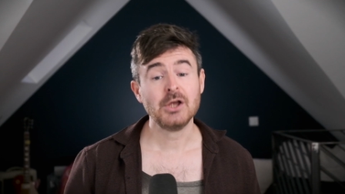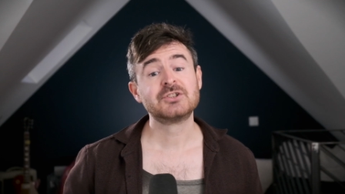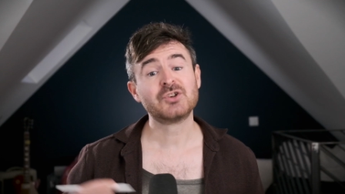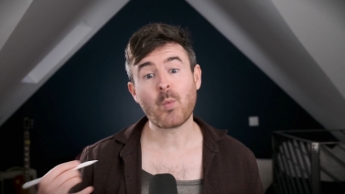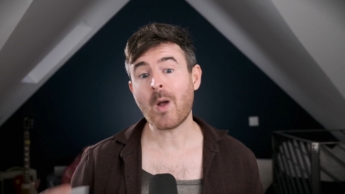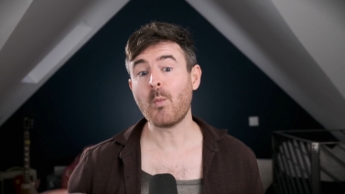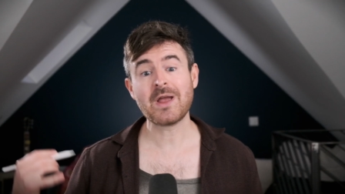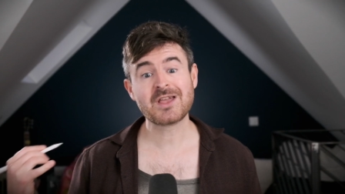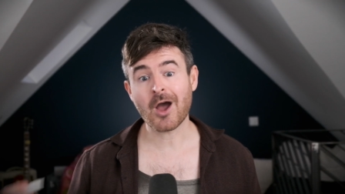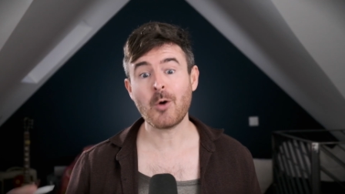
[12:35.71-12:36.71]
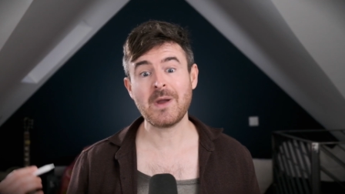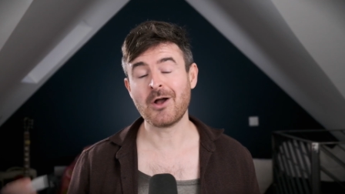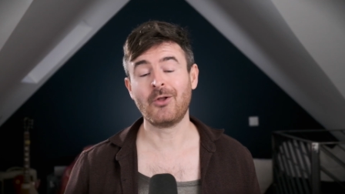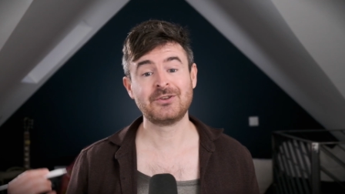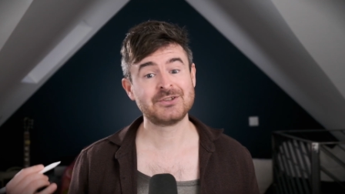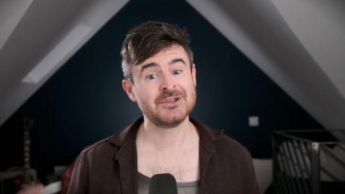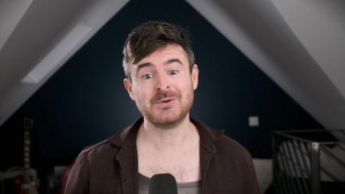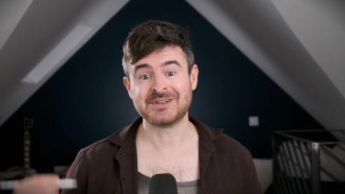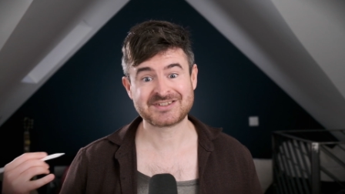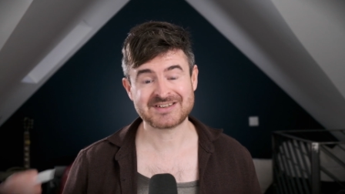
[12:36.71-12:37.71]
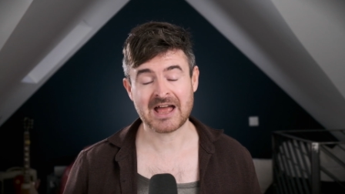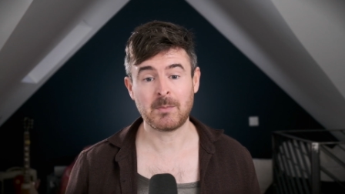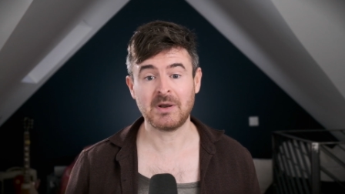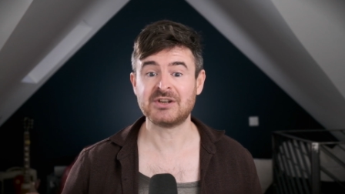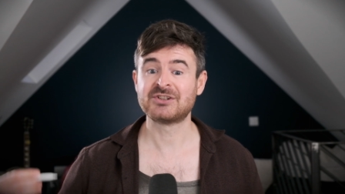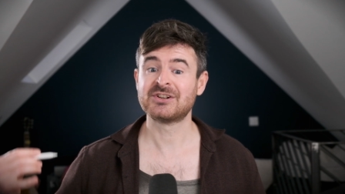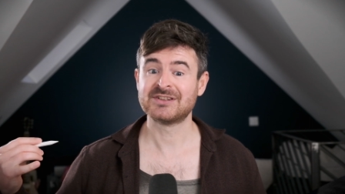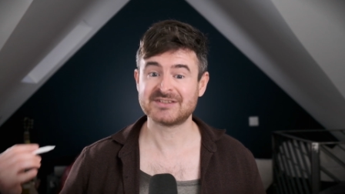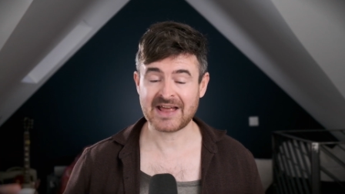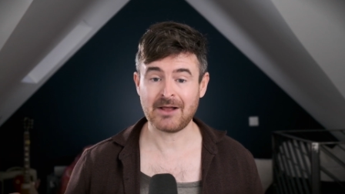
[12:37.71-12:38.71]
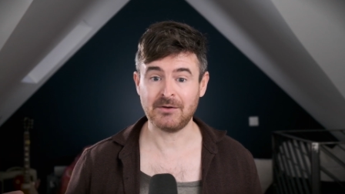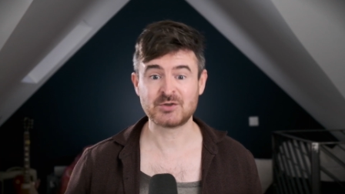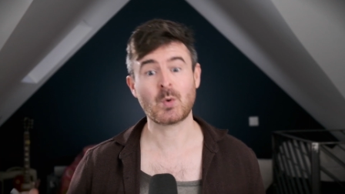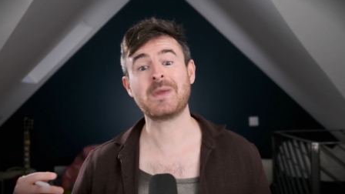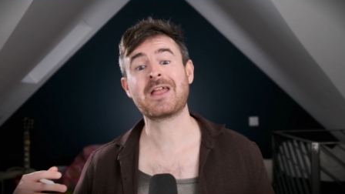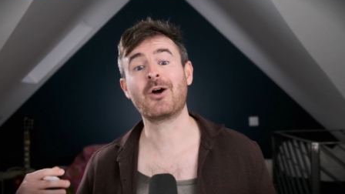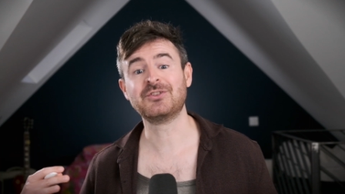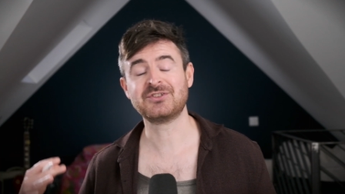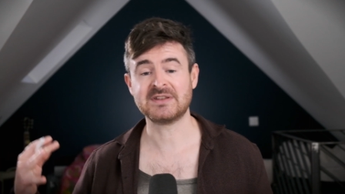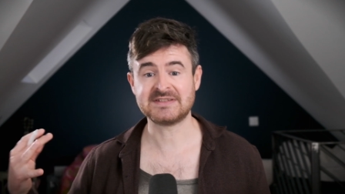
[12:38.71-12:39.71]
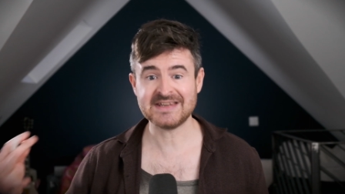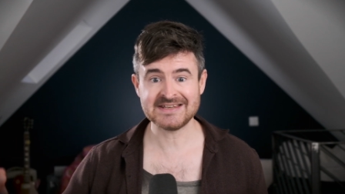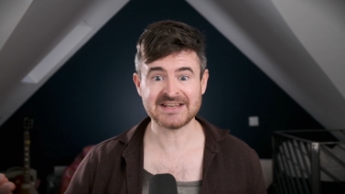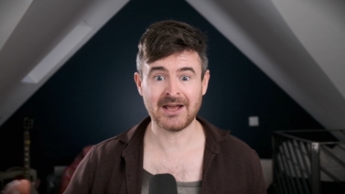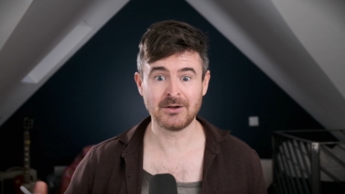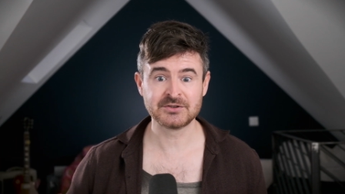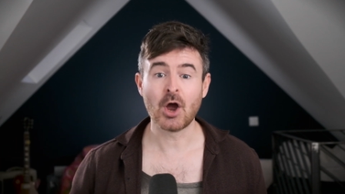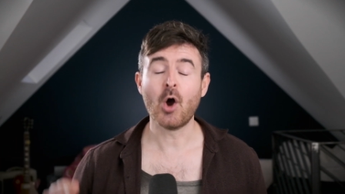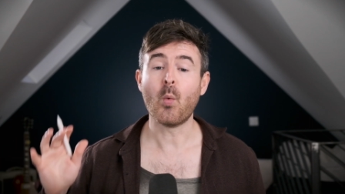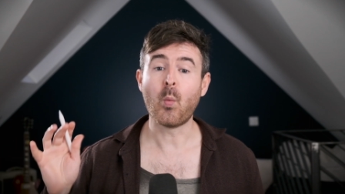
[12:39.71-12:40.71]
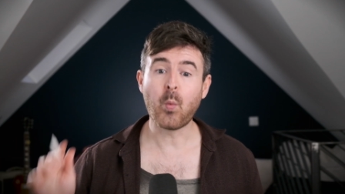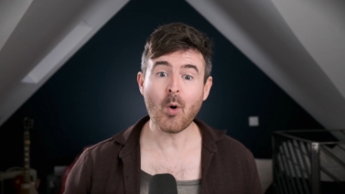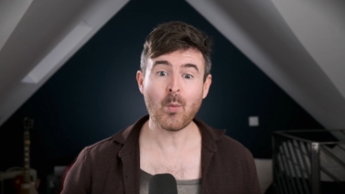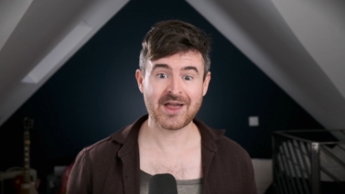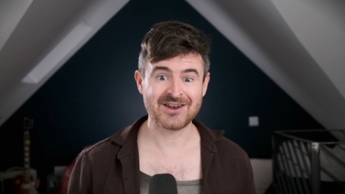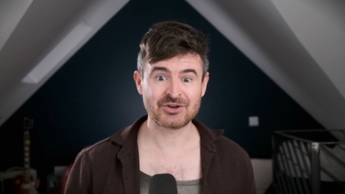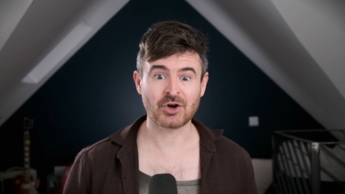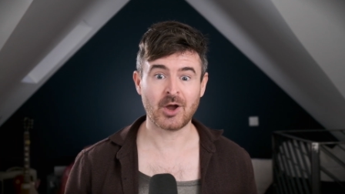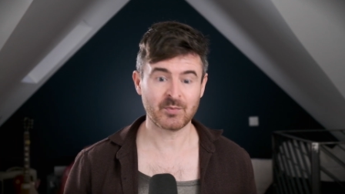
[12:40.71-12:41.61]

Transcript: So when we're going on to establish soundness, when we get onto the details, what we're going to try and